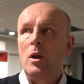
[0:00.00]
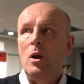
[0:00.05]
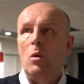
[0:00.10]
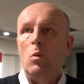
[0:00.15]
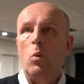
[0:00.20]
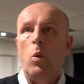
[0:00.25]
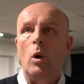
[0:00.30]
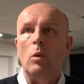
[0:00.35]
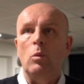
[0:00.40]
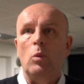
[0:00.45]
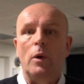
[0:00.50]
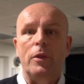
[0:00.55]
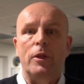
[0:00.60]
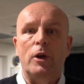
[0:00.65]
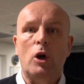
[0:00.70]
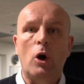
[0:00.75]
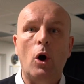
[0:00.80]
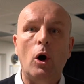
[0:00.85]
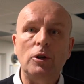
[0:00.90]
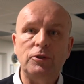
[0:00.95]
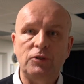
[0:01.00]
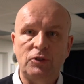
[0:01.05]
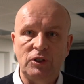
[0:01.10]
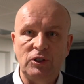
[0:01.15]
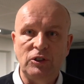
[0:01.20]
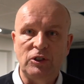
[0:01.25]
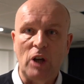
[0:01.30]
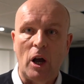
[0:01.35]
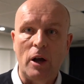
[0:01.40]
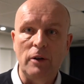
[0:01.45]
what the cost
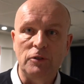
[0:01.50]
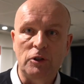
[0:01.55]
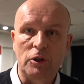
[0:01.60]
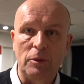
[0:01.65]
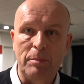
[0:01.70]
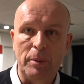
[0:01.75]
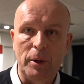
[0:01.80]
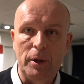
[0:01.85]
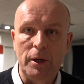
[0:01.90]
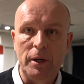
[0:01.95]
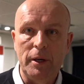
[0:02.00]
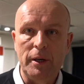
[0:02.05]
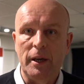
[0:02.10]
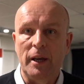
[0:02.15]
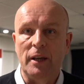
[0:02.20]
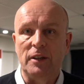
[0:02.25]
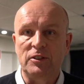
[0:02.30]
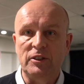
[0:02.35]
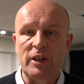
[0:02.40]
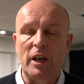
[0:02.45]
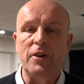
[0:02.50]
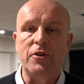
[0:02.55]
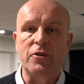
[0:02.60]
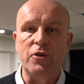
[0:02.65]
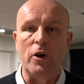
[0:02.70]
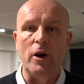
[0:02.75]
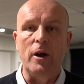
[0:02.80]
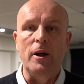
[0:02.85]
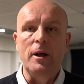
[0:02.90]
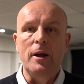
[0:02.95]
is going to be,
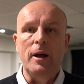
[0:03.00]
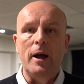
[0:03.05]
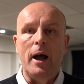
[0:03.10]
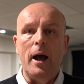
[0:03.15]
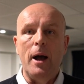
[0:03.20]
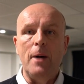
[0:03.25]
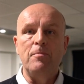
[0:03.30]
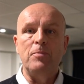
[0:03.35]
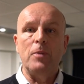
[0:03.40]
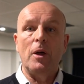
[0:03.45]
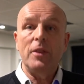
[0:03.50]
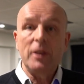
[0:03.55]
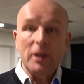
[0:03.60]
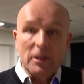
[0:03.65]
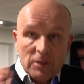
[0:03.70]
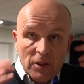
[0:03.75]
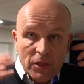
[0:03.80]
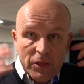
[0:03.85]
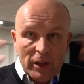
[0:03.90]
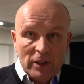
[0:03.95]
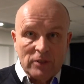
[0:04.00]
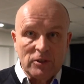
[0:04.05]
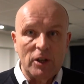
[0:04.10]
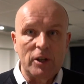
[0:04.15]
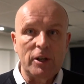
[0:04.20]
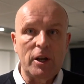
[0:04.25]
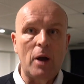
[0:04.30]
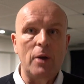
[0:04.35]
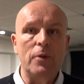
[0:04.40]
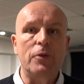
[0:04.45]
etc. And these are things that
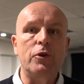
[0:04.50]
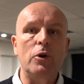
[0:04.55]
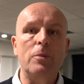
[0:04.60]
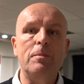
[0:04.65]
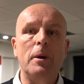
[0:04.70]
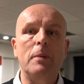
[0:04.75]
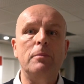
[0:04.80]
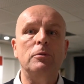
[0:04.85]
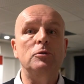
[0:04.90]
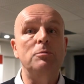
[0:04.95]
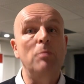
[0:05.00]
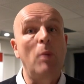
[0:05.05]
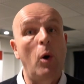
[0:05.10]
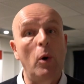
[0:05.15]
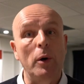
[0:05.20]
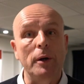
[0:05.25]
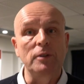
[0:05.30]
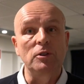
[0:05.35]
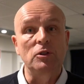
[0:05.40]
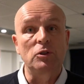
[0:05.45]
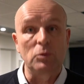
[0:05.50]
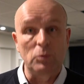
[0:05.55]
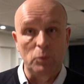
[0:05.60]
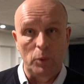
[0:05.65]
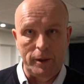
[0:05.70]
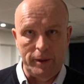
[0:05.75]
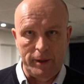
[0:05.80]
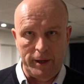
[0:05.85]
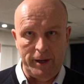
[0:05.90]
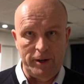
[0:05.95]
are going through people's minds
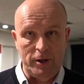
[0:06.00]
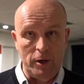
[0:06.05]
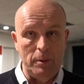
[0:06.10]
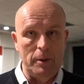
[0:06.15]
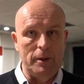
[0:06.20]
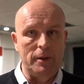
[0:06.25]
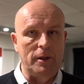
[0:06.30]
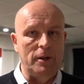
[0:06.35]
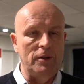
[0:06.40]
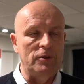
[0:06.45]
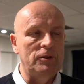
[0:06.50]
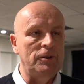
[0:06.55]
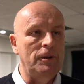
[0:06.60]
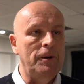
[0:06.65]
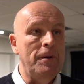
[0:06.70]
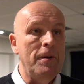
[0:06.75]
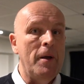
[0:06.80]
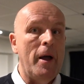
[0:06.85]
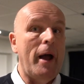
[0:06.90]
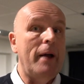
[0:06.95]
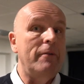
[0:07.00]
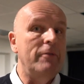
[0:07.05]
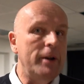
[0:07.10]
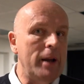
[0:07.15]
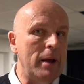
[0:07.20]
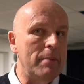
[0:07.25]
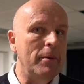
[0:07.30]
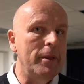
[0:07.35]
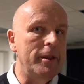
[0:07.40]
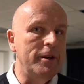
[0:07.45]
when they're doing this. And
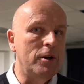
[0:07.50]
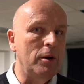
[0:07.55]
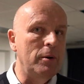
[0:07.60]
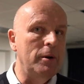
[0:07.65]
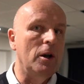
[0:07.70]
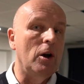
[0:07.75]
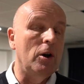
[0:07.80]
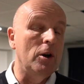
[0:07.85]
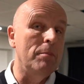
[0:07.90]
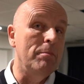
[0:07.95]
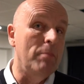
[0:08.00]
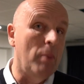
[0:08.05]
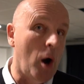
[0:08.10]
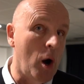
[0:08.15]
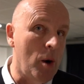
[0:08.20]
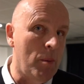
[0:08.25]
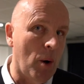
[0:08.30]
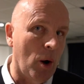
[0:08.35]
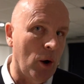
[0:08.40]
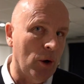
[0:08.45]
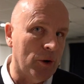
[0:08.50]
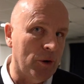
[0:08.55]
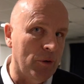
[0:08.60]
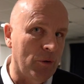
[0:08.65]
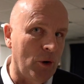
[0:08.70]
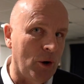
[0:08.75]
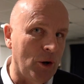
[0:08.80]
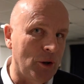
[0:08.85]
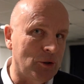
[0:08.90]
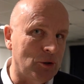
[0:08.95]
remember, they're doing it on a mobile
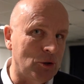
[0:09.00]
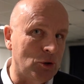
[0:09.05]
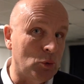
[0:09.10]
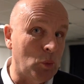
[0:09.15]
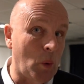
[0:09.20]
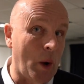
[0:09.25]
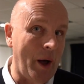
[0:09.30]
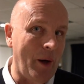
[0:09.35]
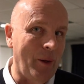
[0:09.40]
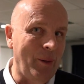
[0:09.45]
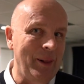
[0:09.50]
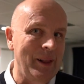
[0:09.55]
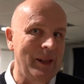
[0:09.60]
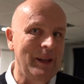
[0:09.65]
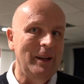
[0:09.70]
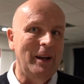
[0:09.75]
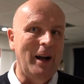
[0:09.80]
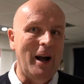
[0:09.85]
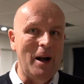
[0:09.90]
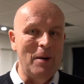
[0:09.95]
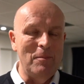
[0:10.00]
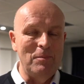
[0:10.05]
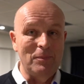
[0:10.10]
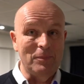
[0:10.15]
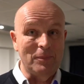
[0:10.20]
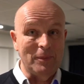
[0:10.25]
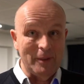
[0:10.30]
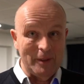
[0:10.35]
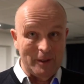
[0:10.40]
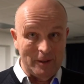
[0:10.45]
device as well.
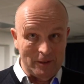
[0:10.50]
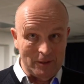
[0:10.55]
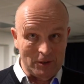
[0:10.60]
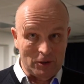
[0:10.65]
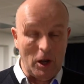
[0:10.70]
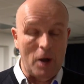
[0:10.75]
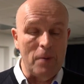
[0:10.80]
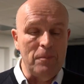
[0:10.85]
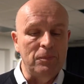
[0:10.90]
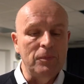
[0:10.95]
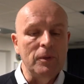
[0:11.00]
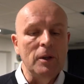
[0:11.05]
So